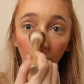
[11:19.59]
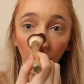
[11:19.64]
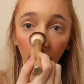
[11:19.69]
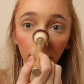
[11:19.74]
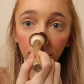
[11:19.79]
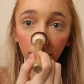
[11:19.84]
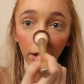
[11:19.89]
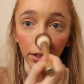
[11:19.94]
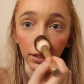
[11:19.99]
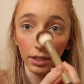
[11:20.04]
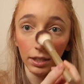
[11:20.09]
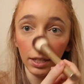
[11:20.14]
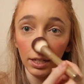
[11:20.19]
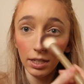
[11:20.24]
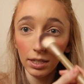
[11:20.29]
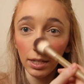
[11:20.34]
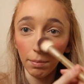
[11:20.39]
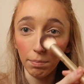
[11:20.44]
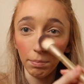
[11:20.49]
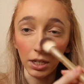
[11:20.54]
I find that
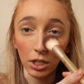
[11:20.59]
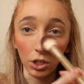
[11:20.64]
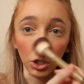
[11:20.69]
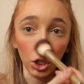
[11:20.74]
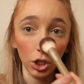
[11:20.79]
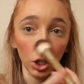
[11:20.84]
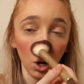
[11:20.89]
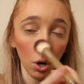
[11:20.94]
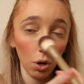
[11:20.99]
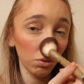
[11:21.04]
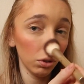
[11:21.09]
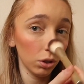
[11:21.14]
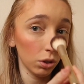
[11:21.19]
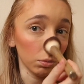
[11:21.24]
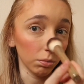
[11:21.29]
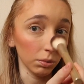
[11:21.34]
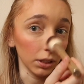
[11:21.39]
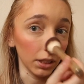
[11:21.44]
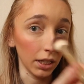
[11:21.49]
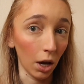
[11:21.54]
these peachy tones
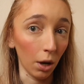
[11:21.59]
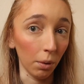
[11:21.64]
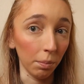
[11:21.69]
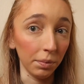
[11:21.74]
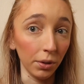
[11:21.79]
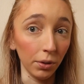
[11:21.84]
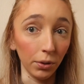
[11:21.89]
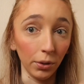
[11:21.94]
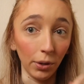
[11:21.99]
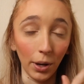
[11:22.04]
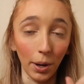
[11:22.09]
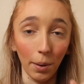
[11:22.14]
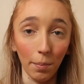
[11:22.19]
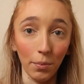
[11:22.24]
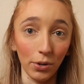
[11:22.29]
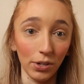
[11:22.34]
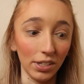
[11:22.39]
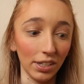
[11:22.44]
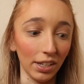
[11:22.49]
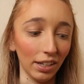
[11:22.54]
really help you to look
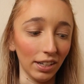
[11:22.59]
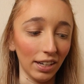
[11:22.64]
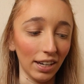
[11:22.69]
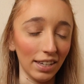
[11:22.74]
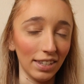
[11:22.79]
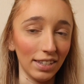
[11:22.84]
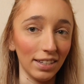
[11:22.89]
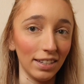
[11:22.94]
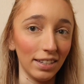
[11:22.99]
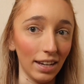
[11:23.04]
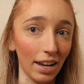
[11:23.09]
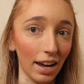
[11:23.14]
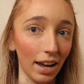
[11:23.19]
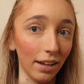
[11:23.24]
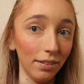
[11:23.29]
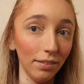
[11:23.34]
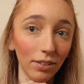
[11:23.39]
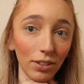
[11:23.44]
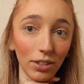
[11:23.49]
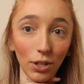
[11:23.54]
more sun-kissed and
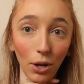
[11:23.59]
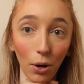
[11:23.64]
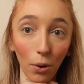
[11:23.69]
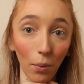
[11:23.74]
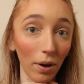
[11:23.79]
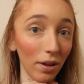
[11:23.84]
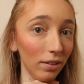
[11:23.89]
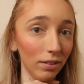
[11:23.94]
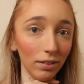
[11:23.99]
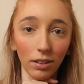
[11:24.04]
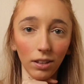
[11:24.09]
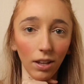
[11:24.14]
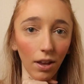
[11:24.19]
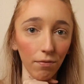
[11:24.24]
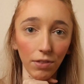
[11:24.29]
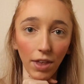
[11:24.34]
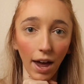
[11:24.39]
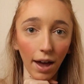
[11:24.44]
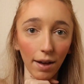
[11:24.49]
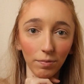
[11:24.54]
tan, so
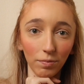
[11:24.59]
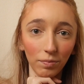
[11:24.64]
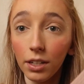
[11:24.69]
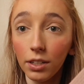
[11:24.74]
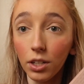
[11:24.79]
love that.